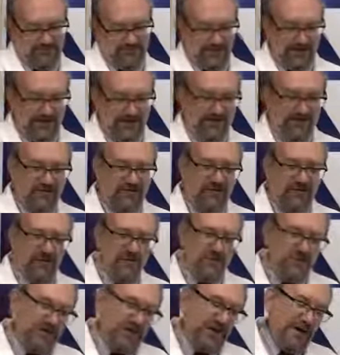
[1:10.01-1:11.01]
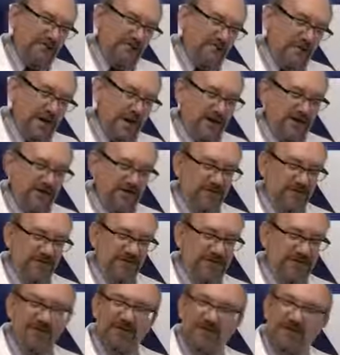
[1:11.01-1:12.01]
That's from Shape
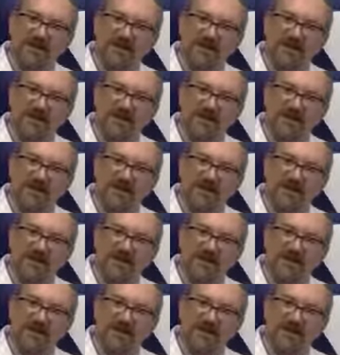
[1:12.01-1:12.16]
magazine.